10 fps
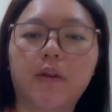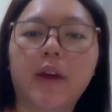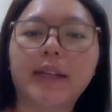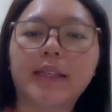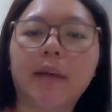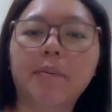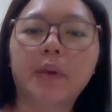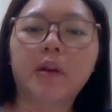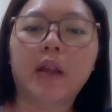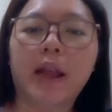for
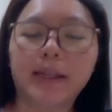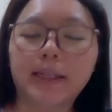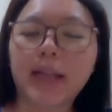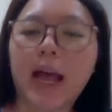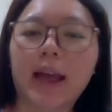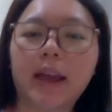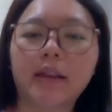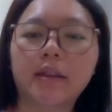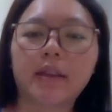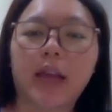example, like
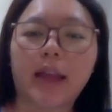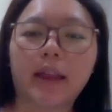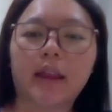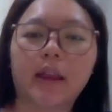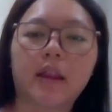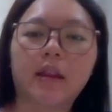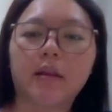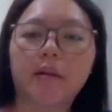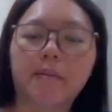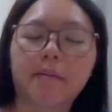science and
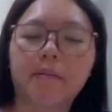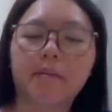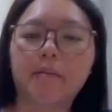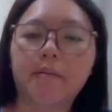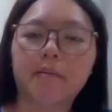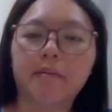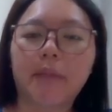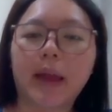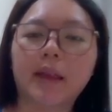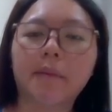
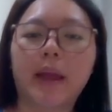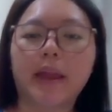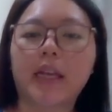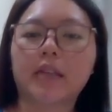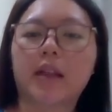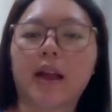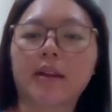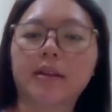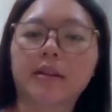mathematics. Lah.